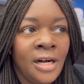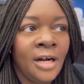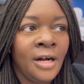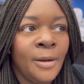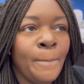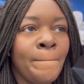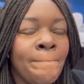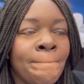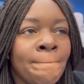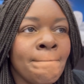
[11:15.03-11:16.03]
Adam
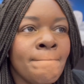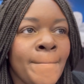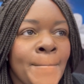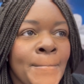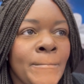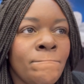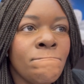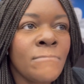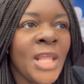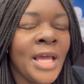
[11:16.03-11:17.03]

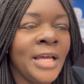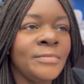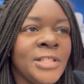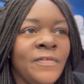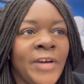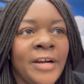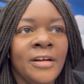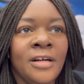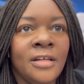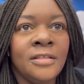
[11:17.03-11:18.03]

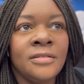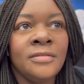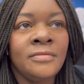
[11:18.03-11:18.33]
Silvera,